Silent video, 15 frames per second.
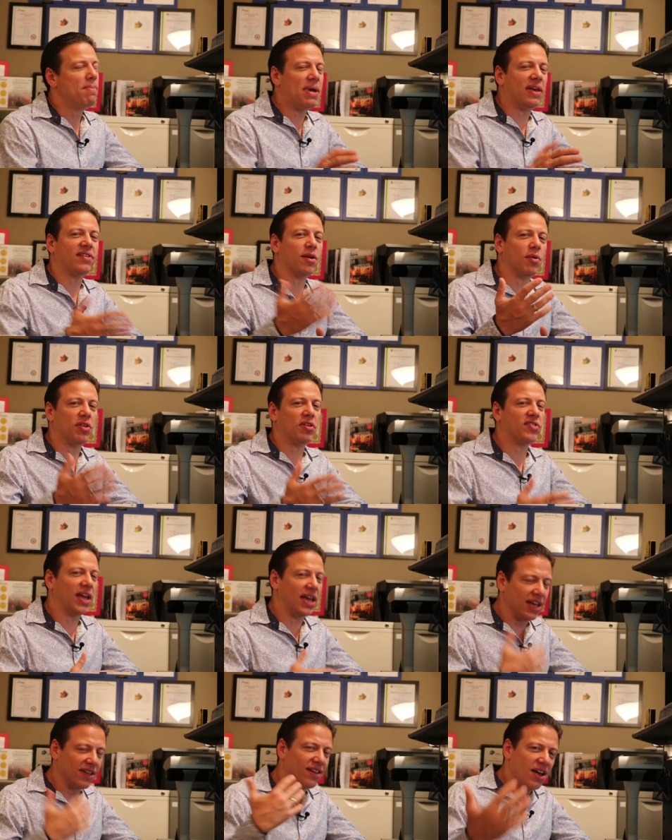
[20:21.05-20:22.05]
basically what they're
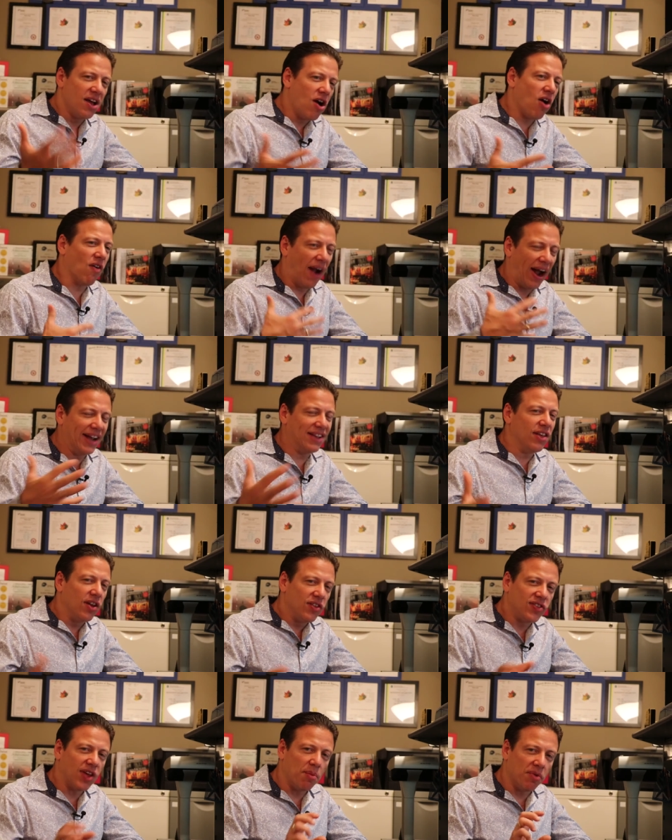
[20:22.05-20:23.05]
saying is all right
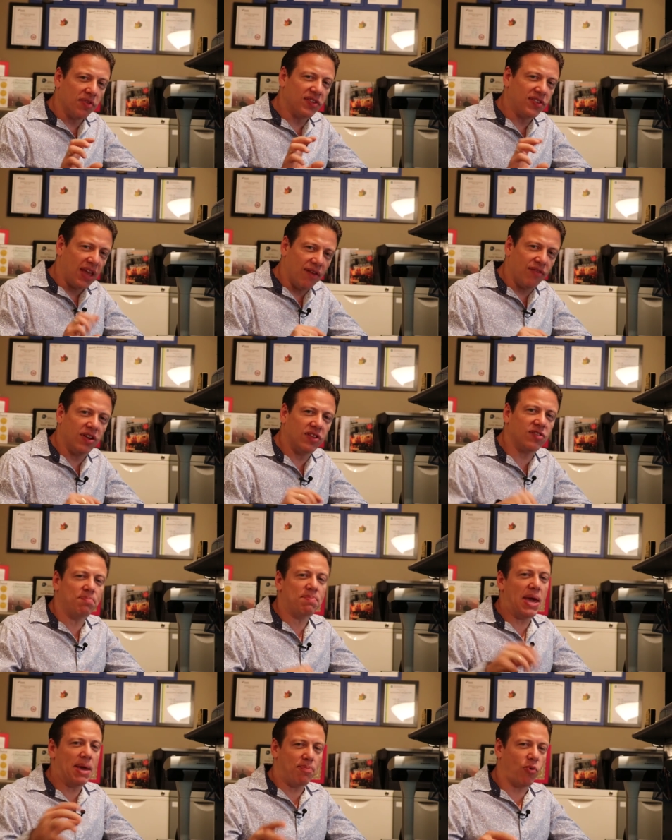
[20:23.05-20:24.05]
some of this evidence
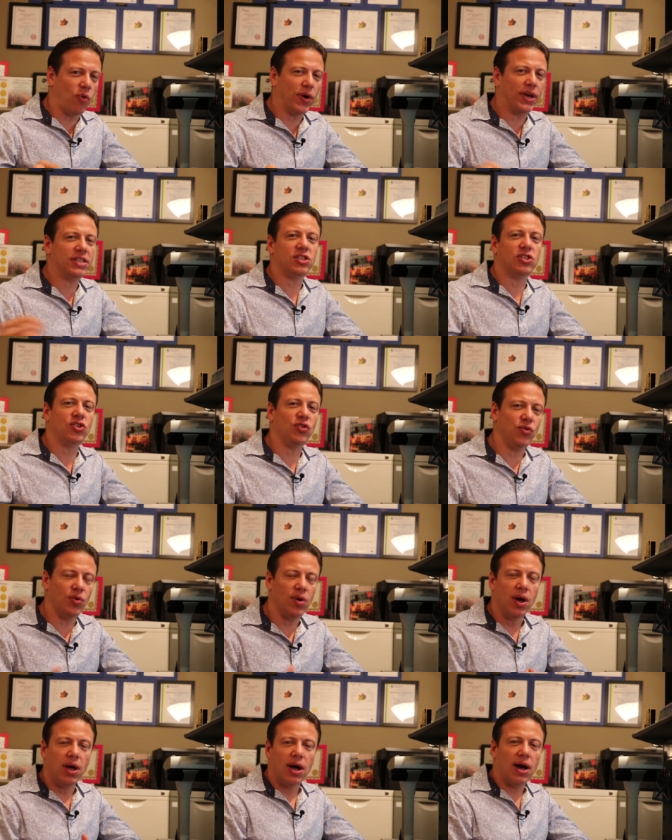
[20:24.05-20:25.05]
may point
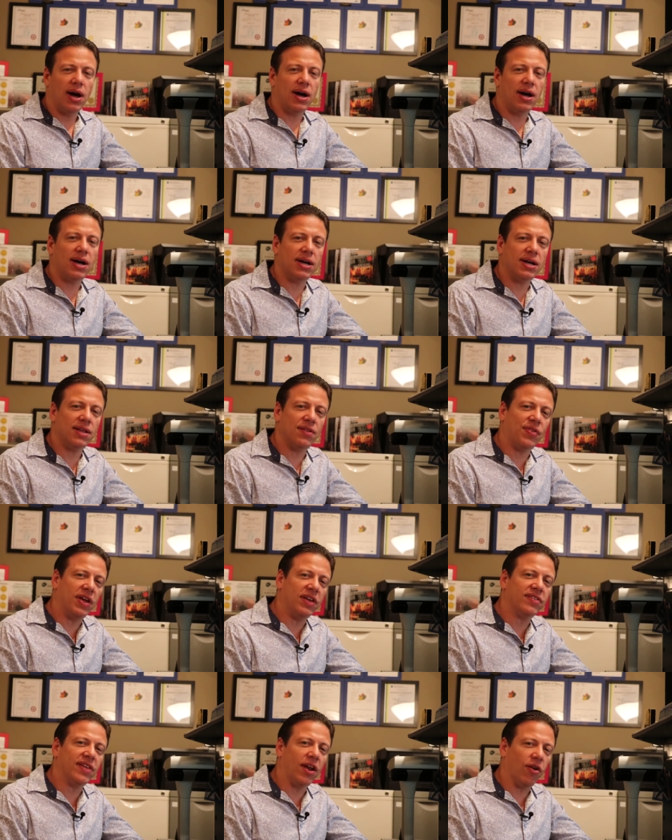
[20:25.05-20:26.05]
to uh,
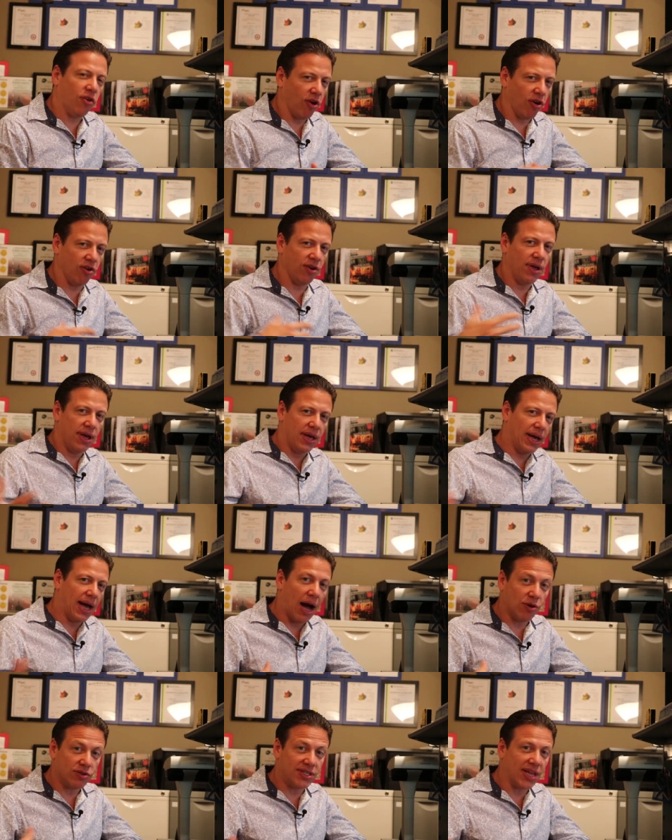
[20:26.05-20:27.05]
things that occurred
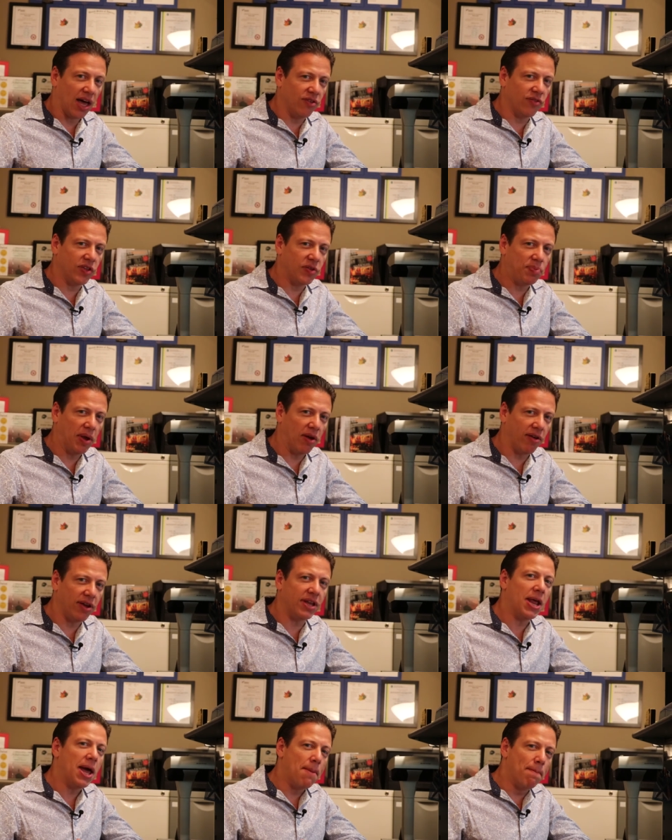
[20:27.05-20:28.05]
outside of this
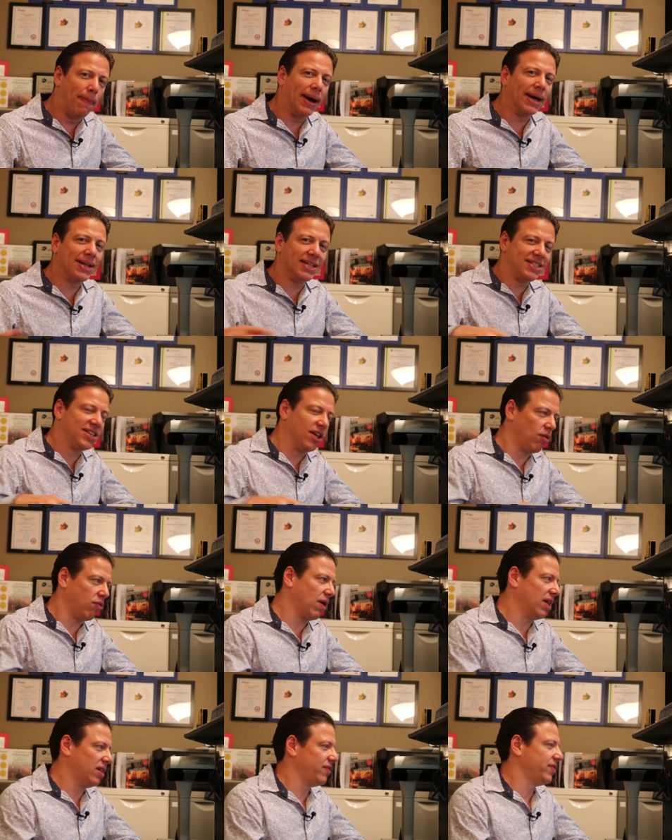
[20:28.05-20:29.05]
period, but it's still
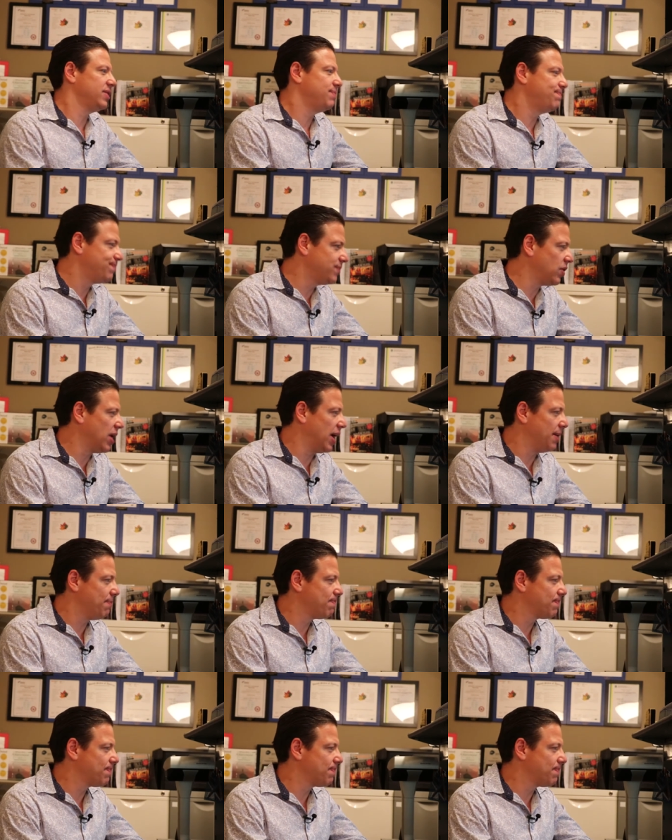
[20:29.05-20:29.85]
relevant. Okay,